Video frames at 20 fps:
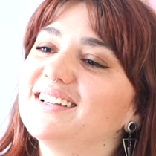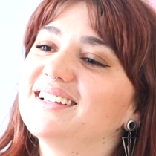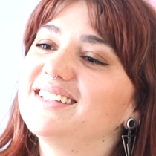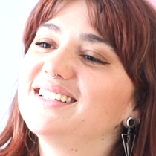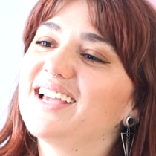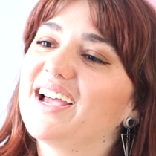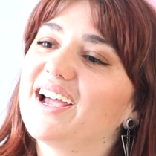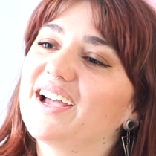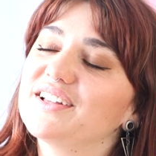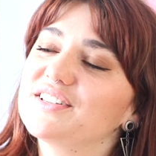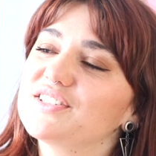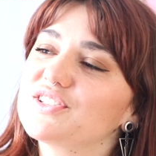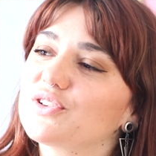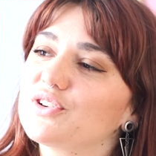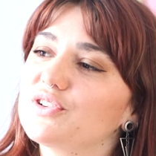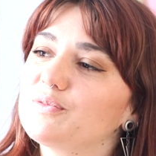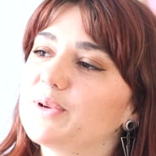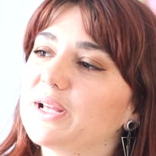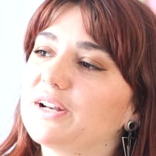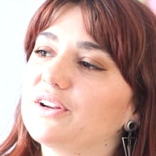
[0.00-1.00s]
it's
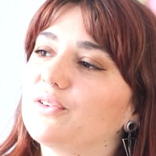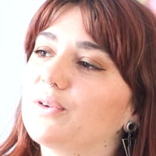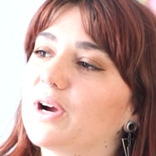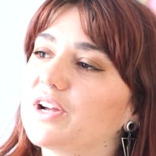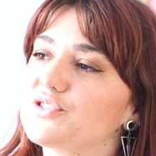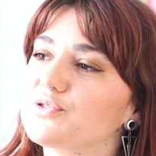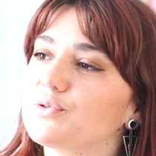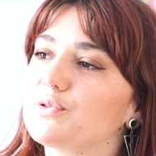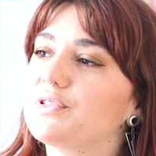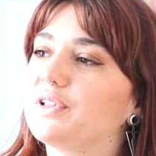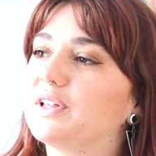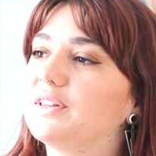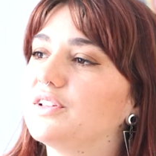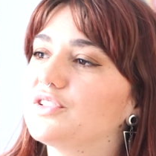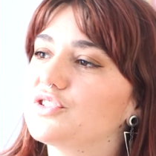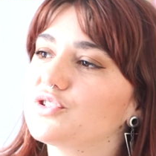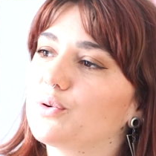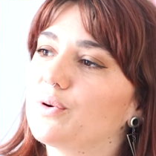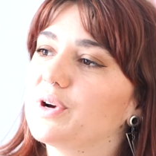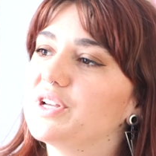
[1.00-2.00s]
sort of been a gradual thing
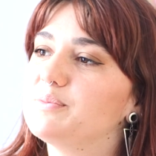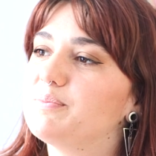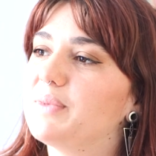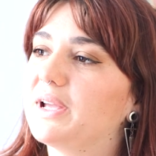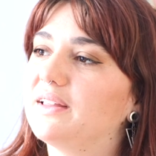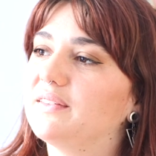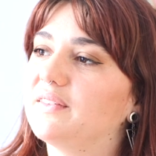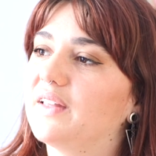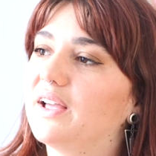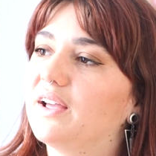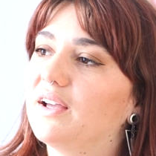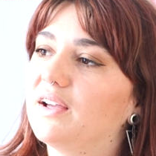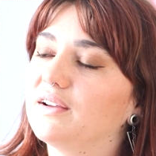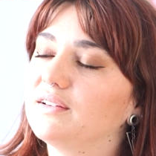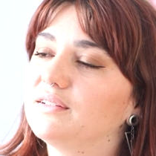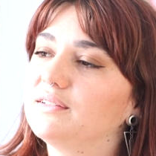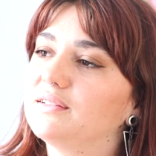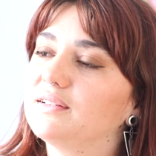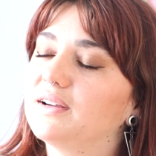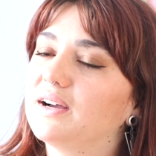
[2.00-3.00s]
that's always been there.
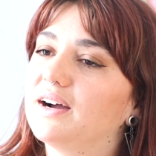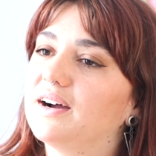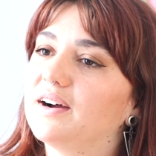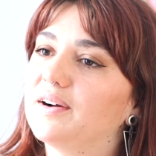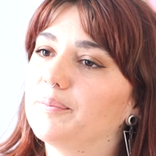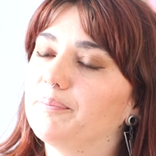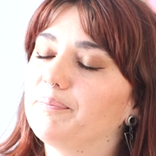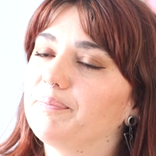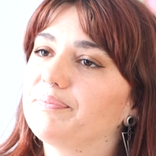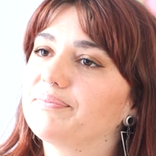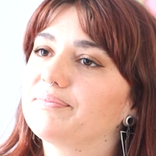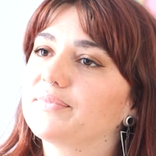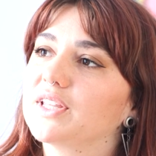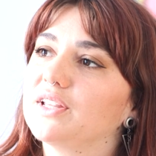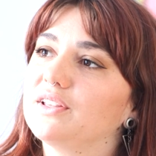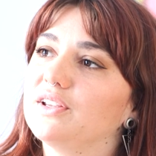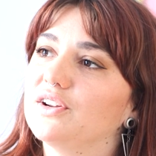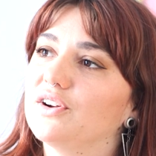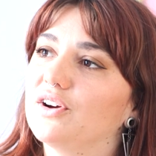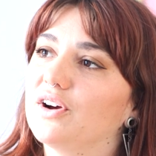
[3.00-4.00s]

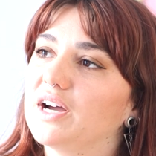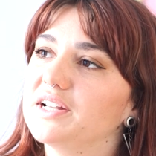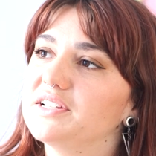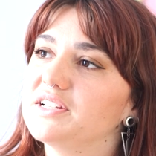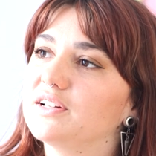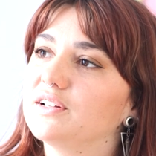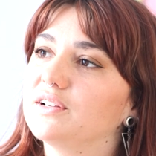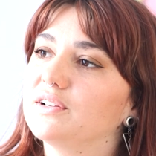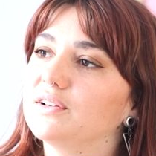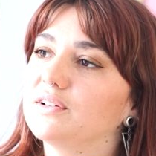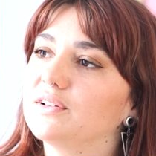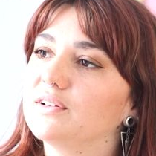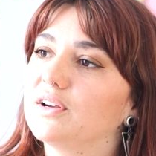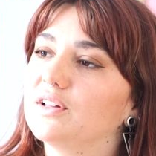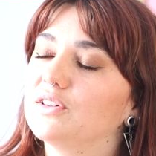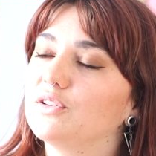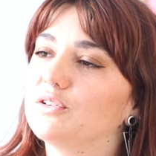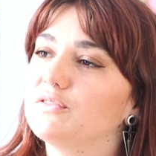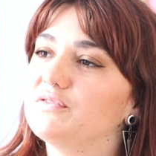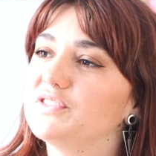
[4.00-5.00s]
I did
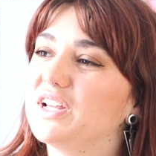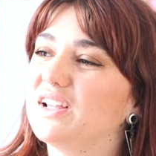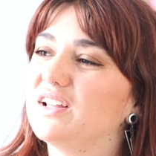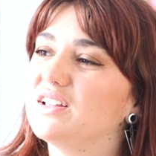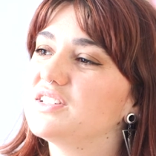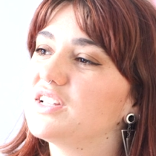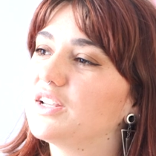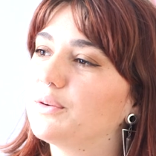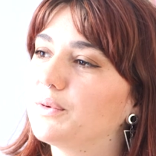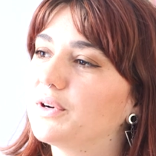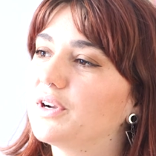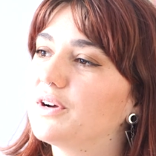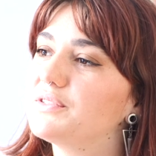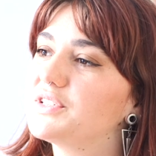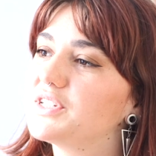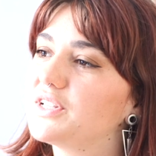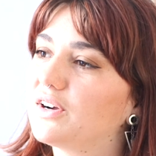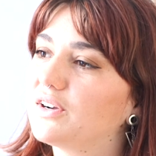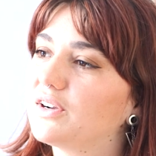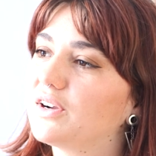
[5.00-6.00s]
a lot of dancing when I
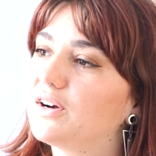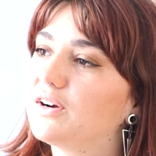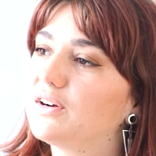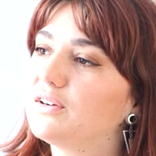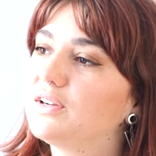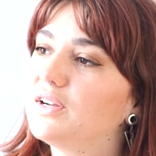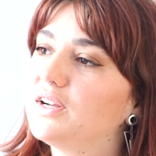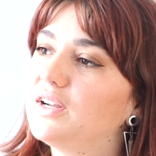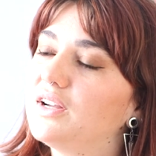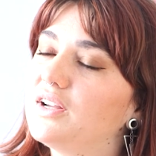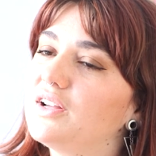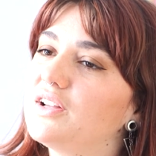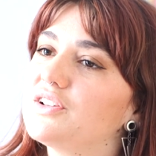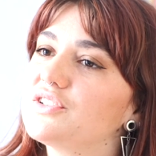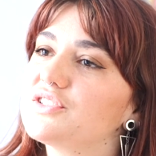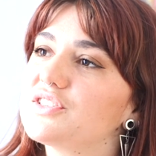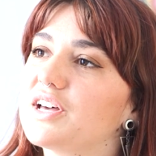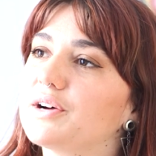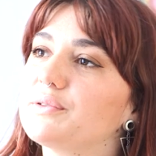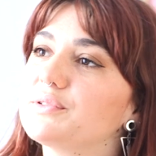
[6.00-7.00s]
was younger.
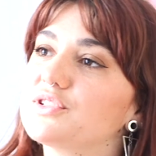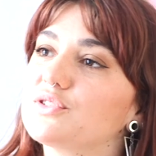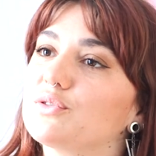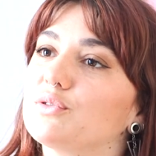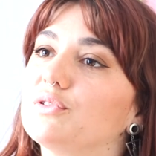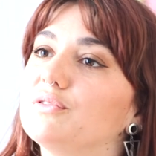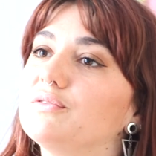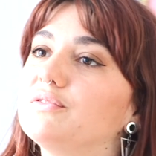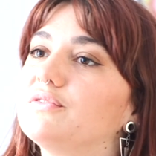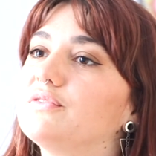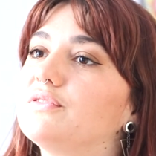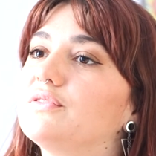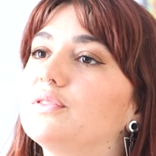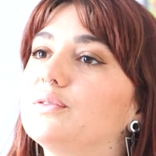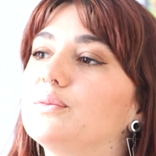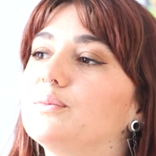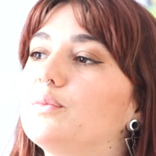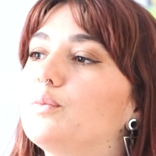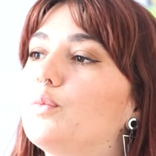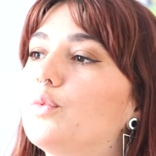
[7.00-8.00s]
So that was sort of
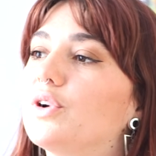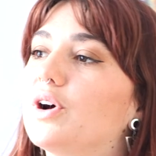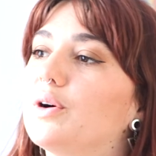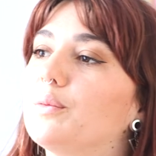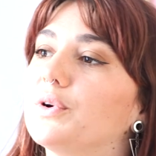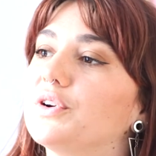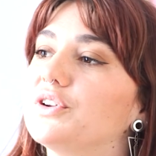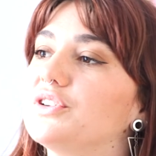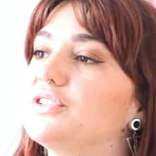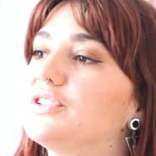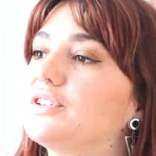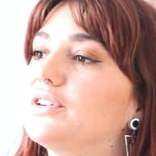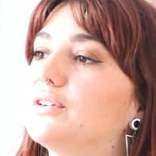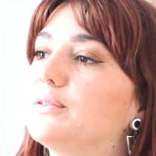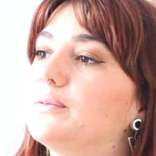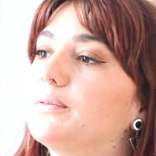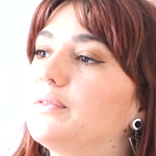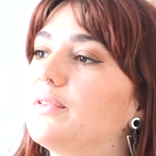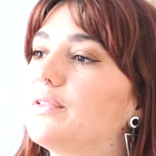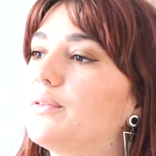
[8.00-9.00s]
what
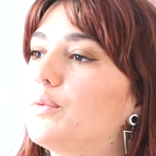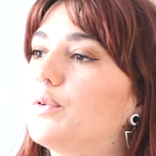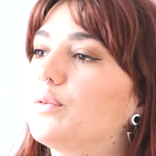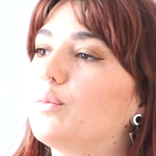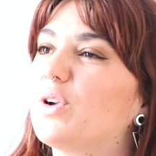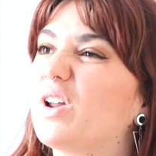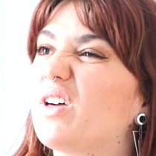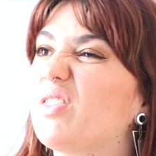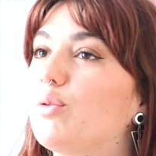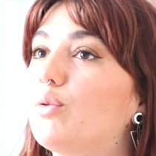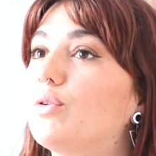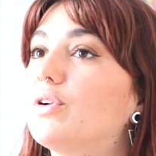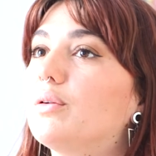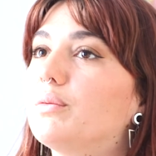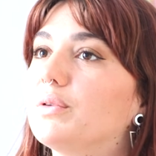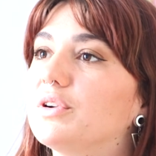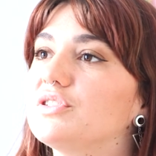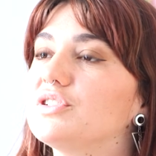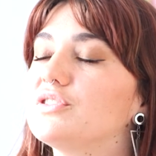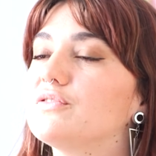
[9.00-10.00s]
I thought I
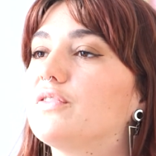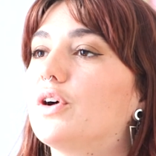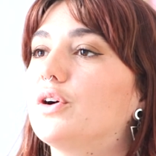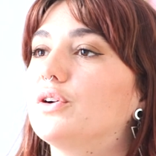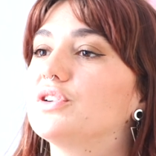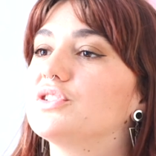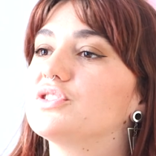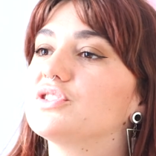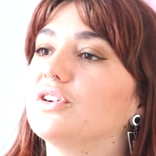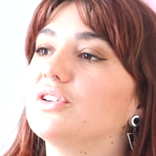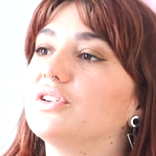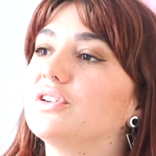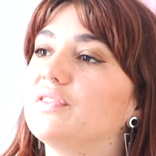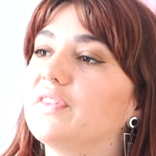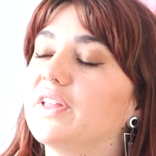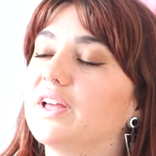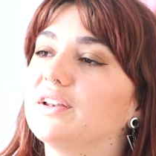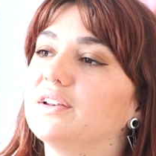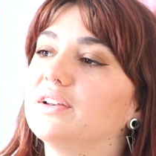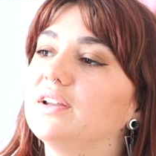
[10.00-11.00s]
wanted to focus on.
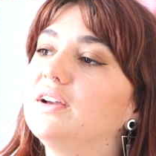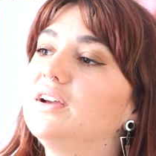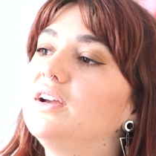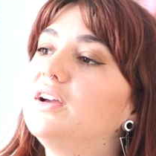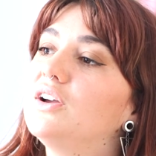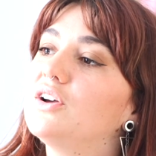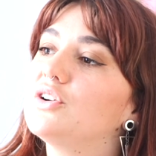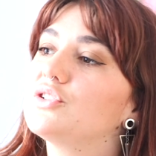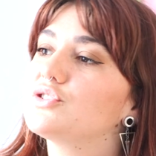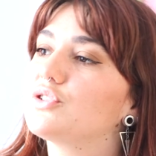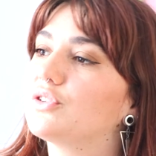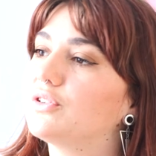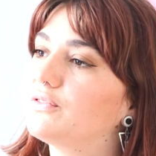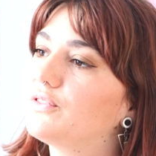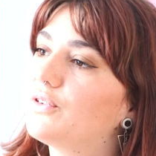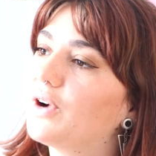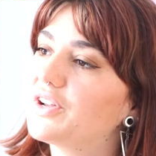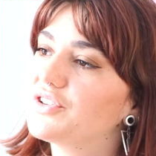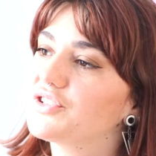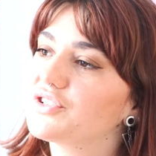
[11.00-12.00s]
And then sort of
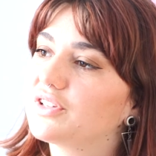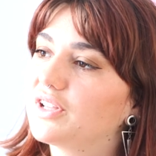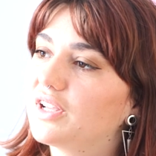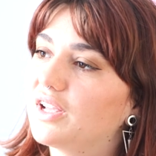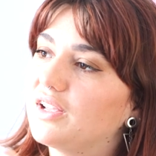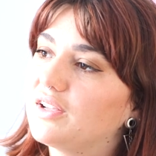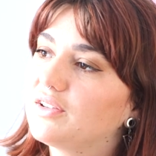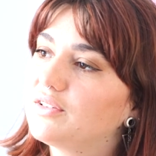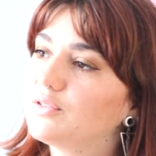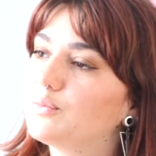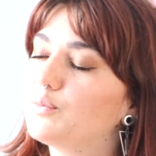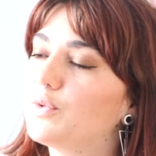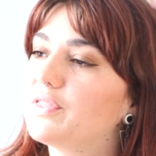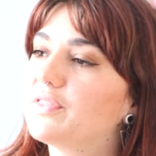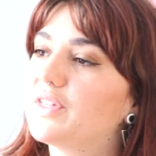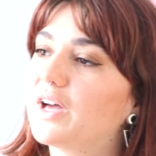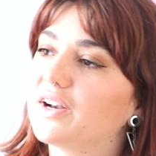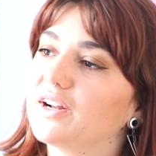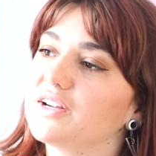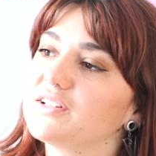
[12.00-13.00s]
gradually with
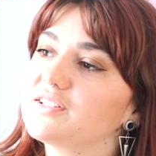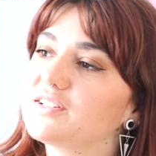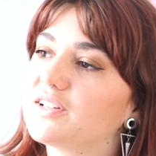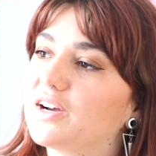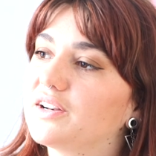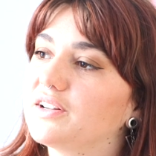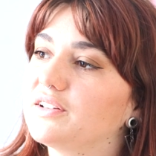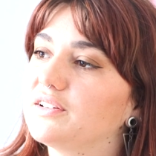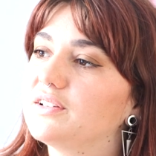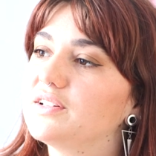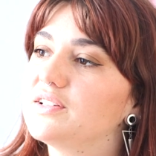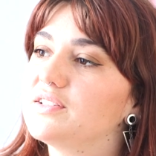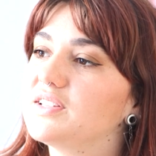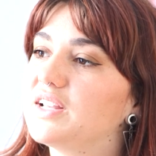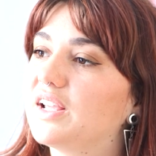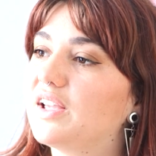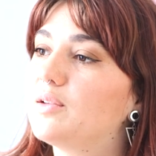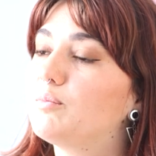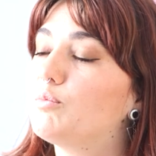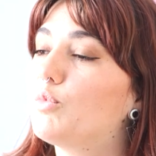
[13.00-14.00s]
that, I started
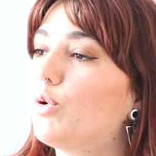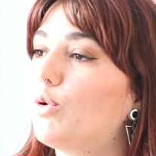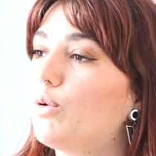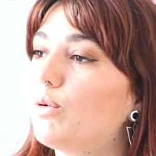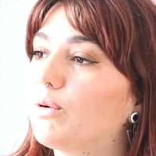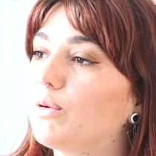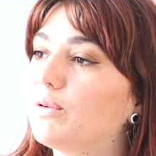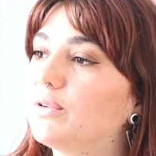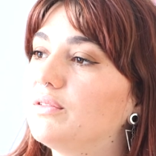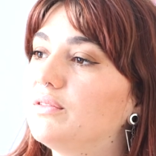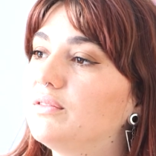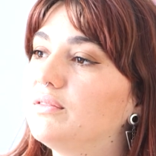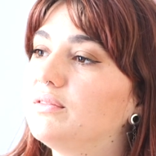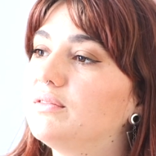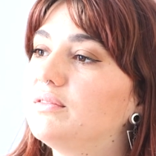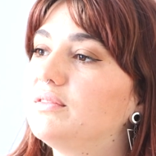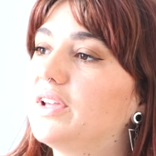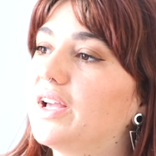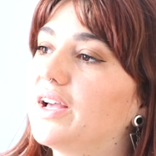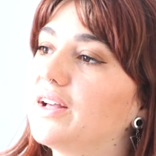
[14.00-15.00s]
singing more and
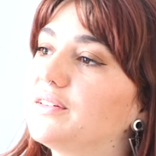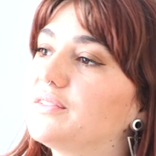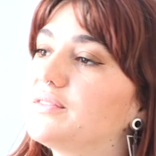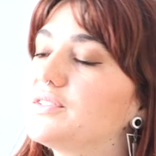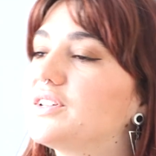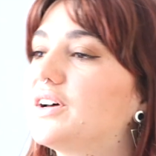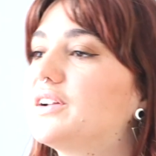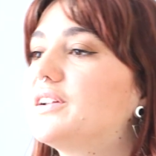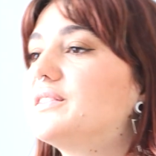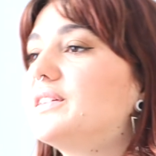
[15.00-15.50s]
started